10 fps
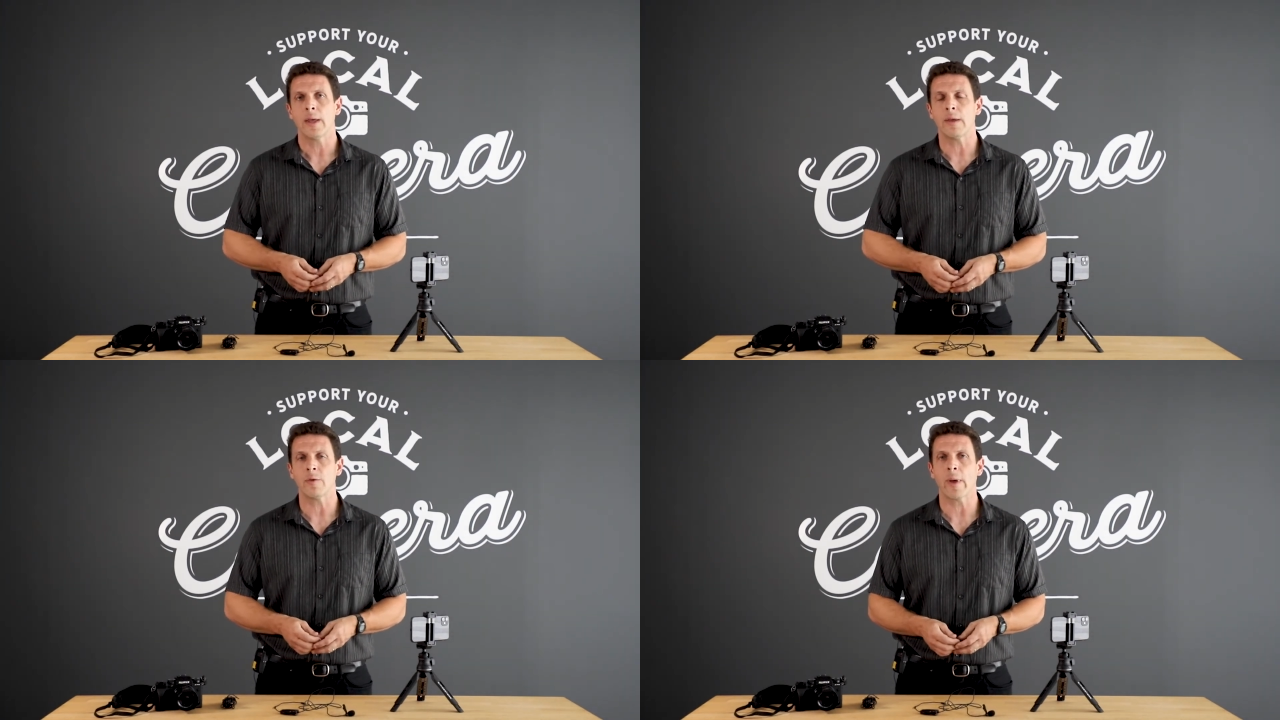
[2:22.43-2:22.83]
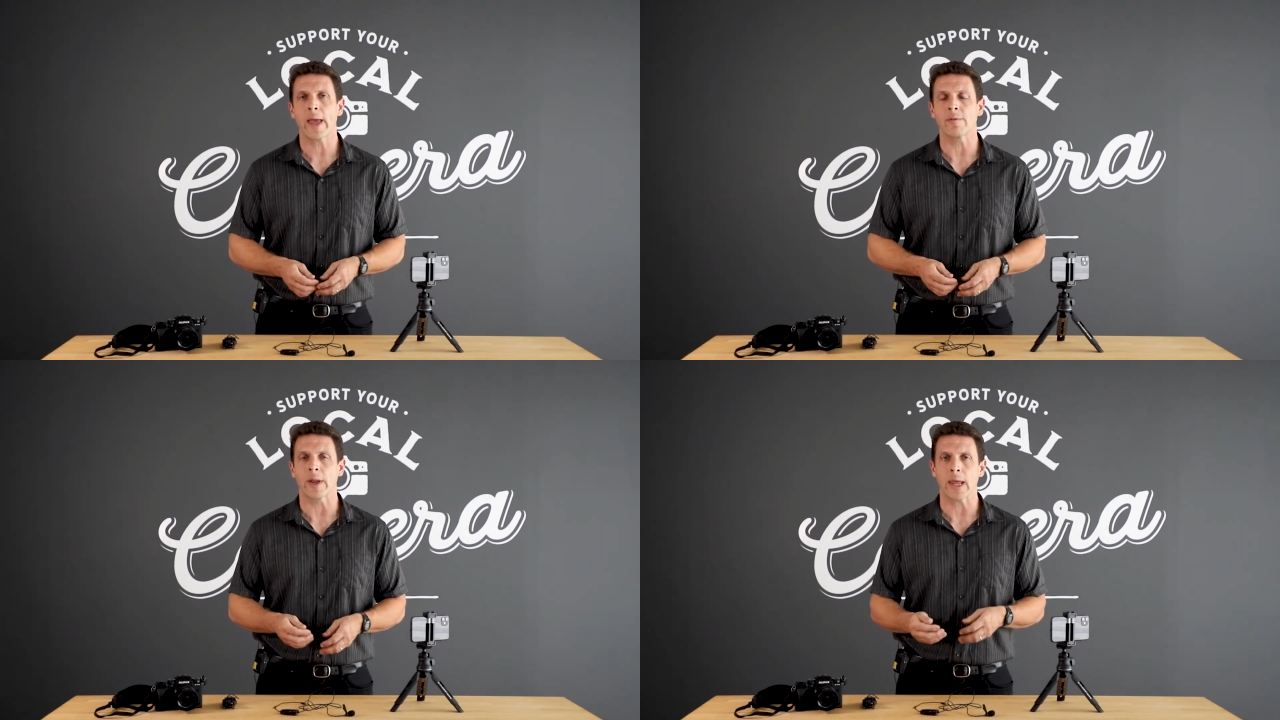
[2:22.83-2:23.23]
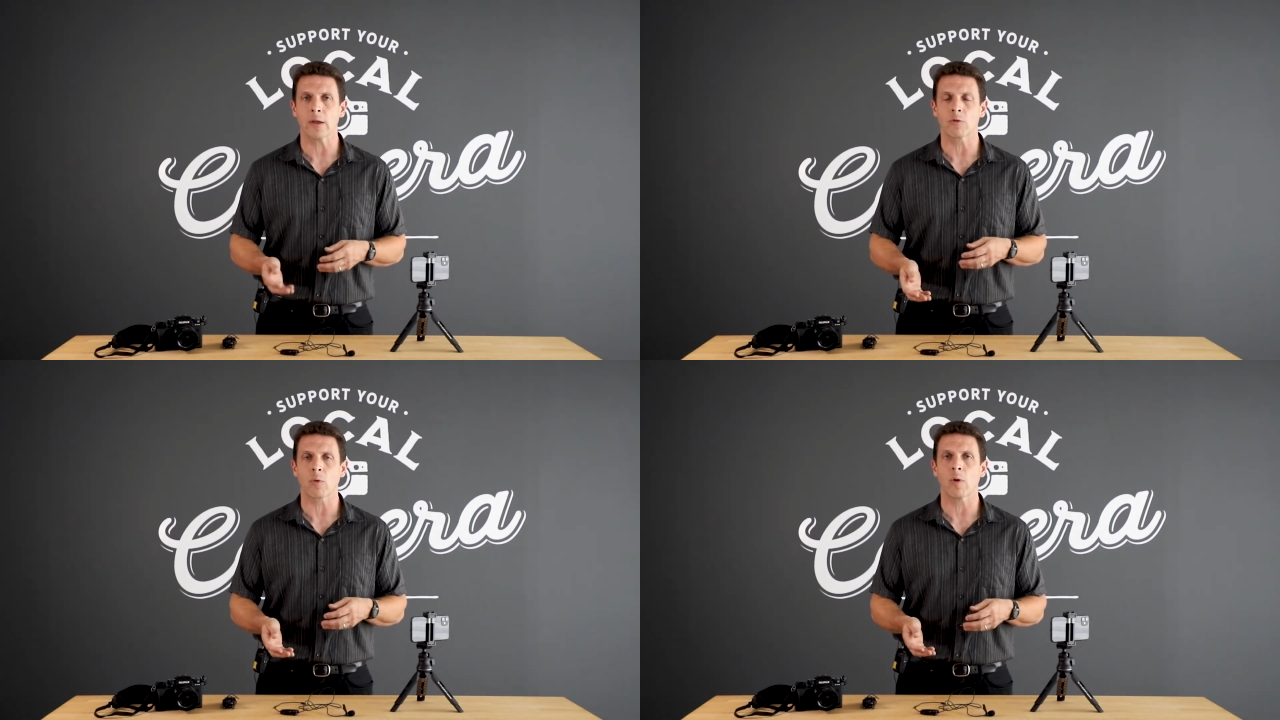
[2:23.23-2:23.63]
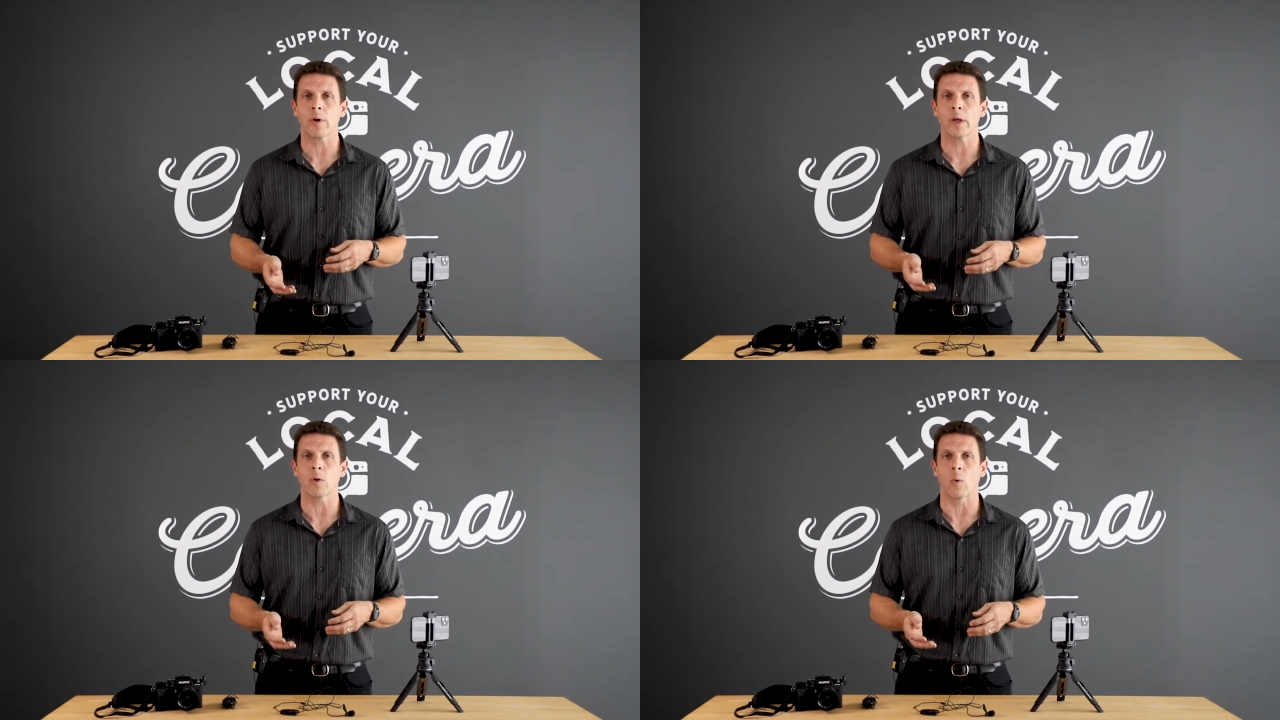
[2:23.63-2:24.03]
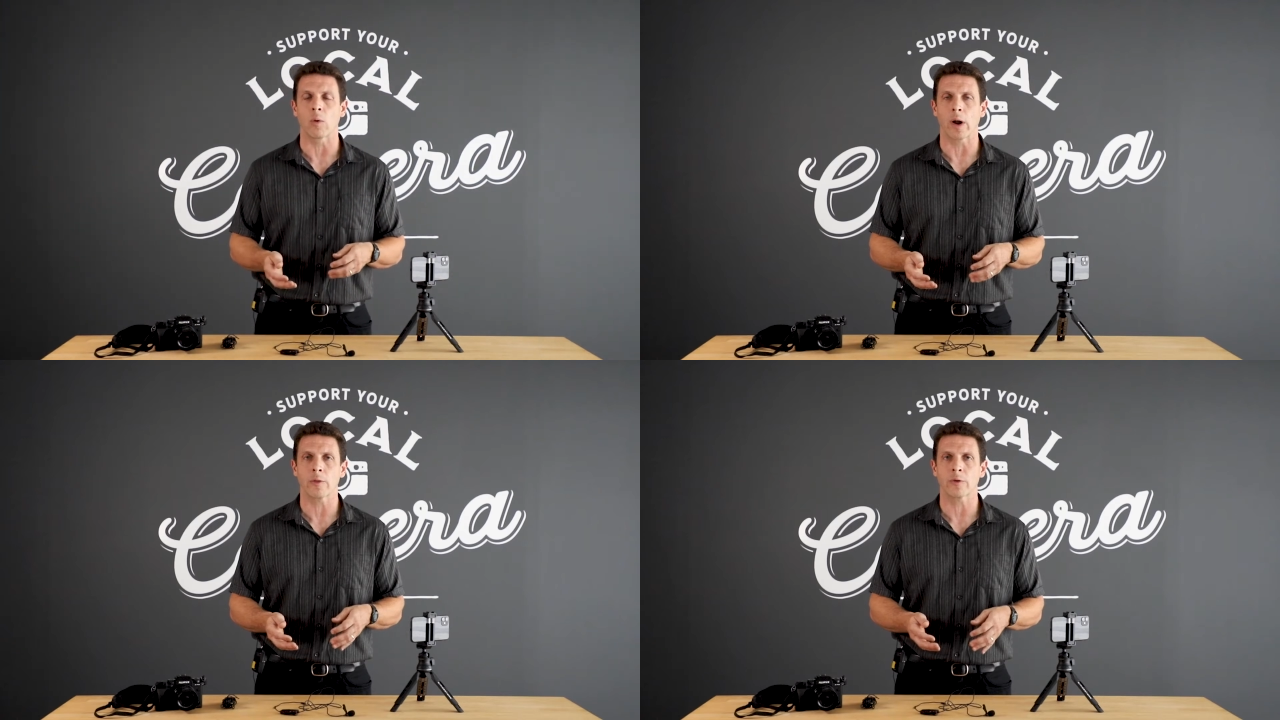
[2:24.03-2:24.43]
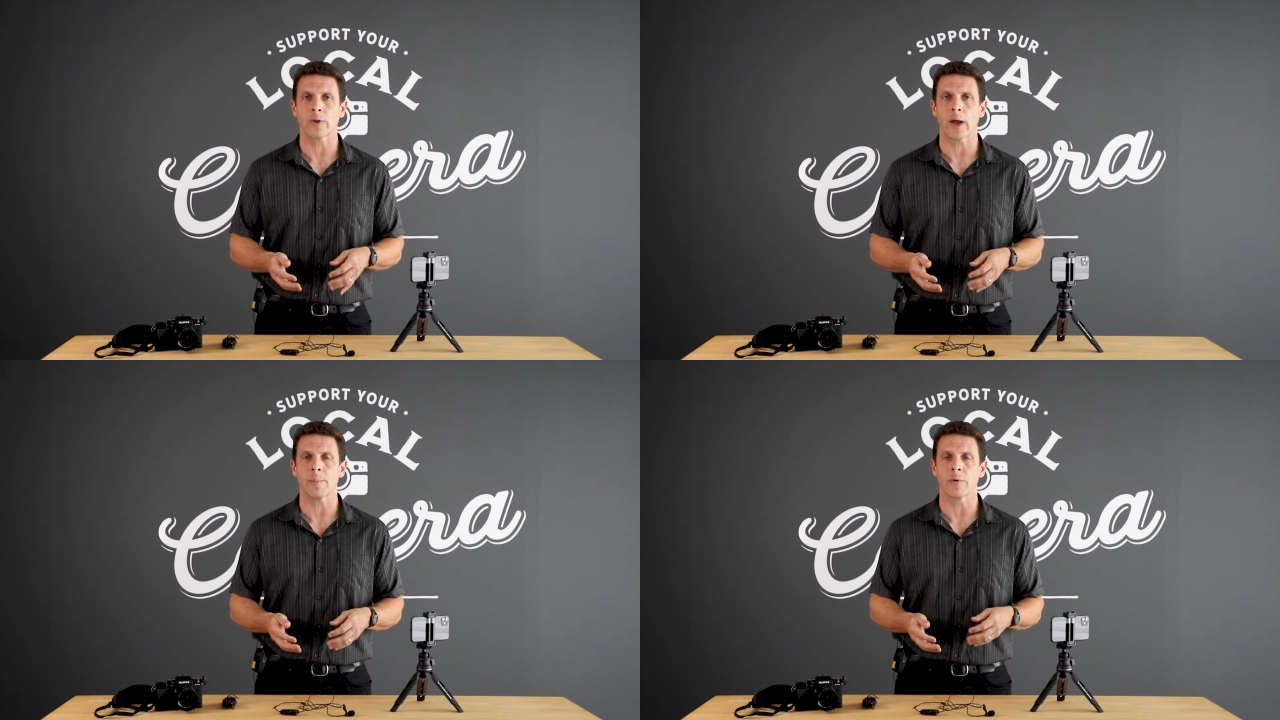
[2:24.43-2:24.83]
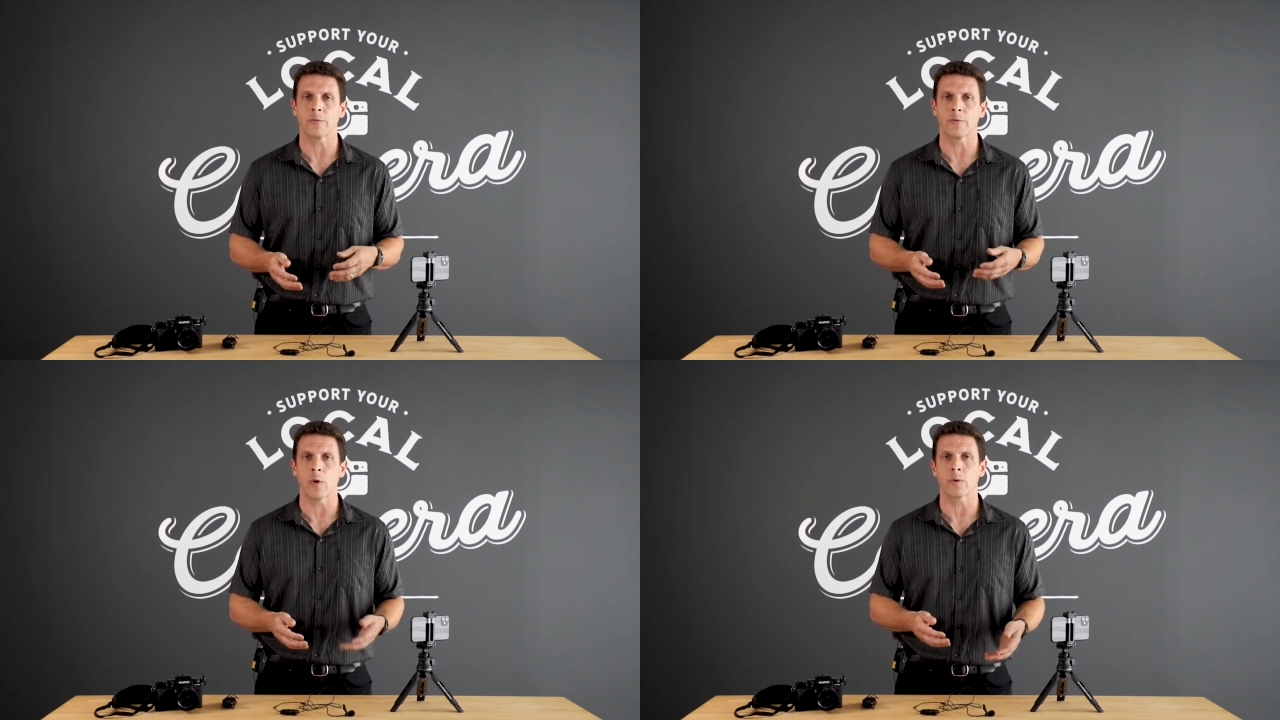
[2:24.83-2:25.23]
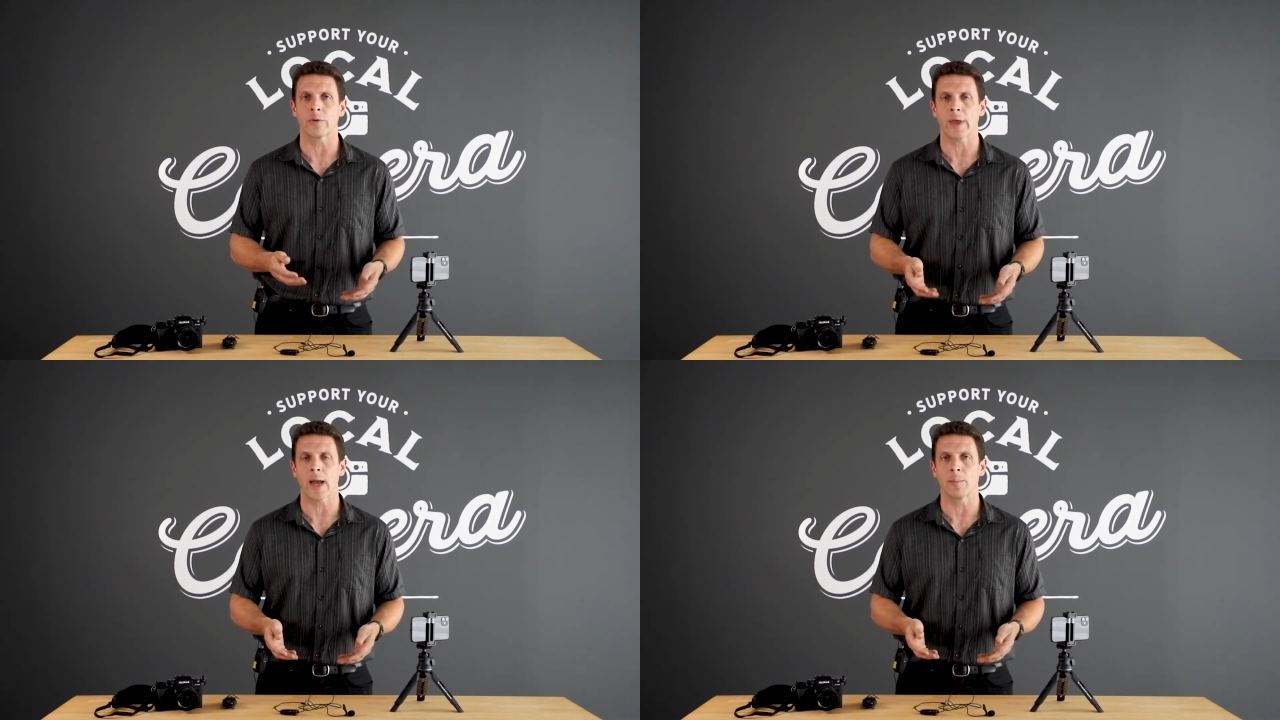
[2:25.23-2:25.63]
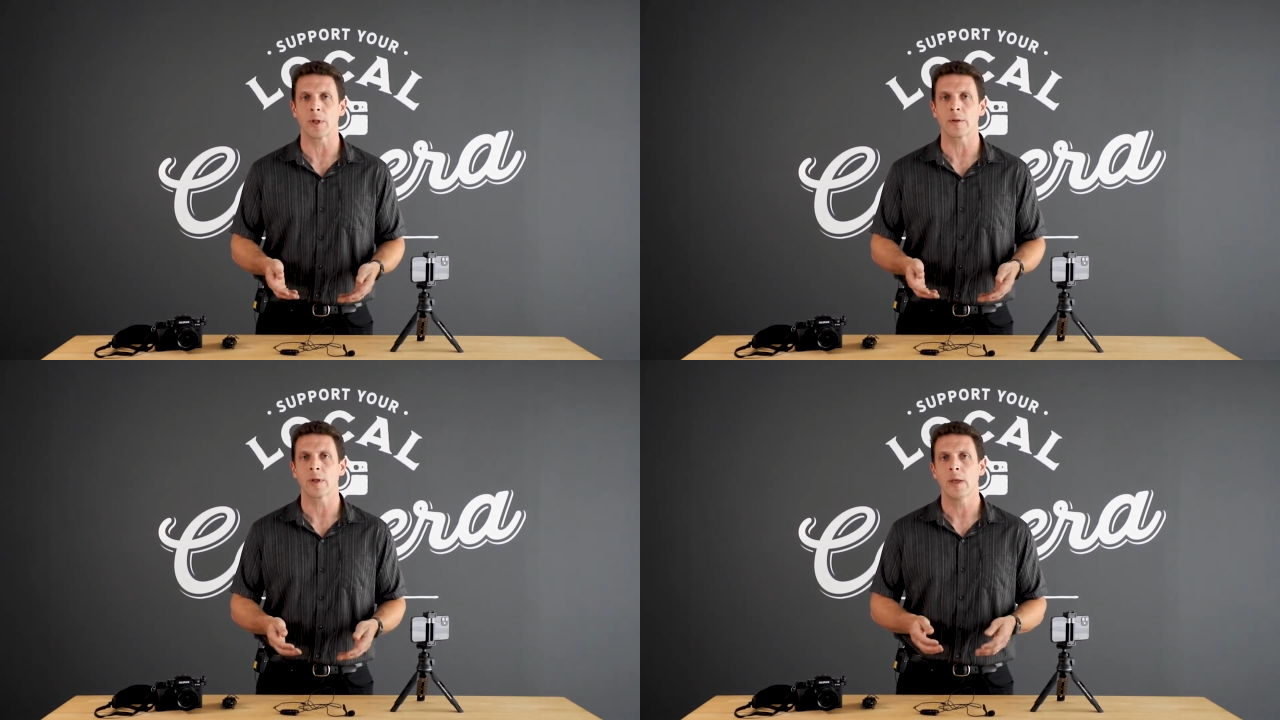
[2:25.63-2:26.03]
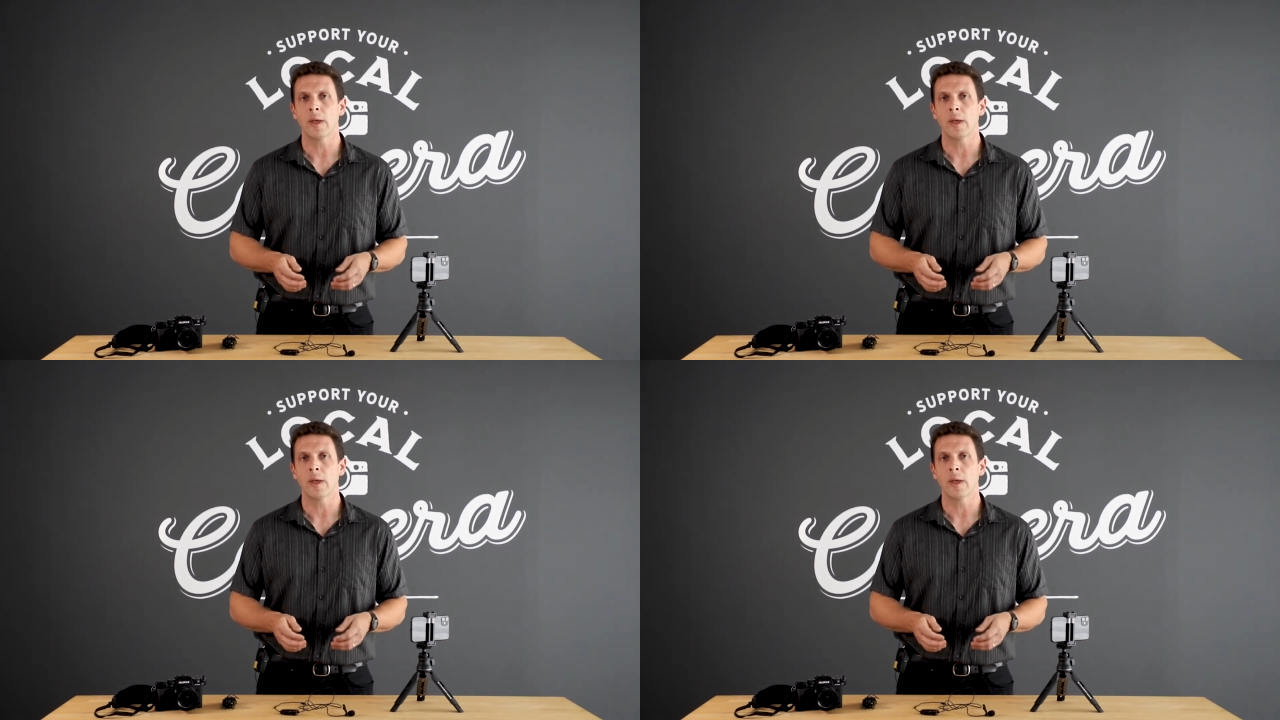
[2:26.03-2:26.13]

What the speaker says: If you have an Android or other type of phone or tablet